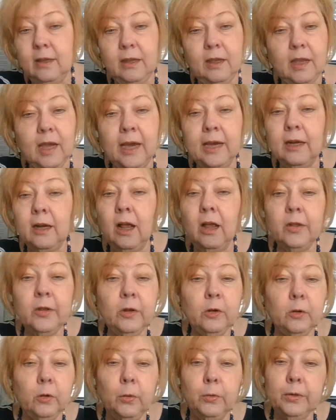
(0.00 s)
got all
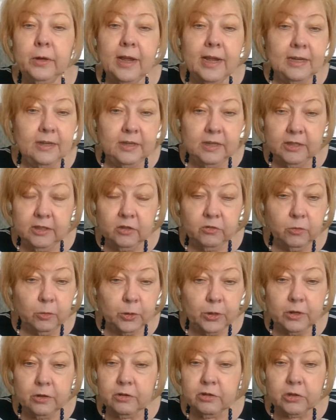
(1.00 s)
your own ideas
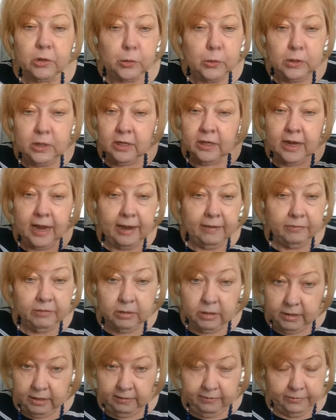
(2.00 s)
for you so you didn't have to
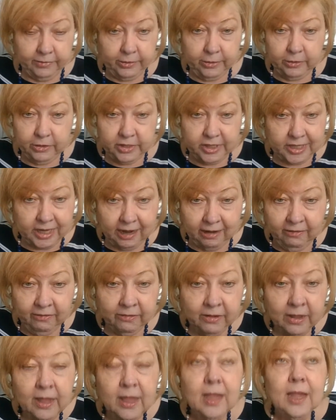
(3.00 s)
think for yourself.